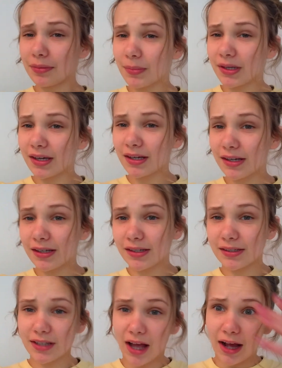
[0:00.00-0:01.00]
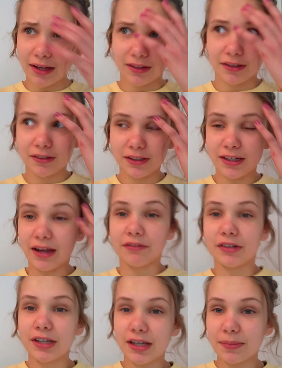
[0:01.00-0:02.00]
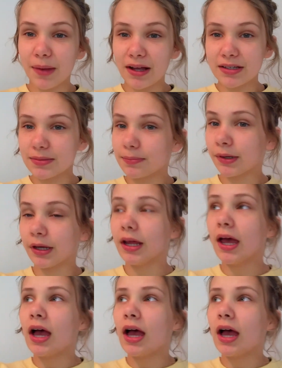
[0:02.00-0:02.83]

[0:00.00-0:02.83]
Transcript: because I literally never take baths, but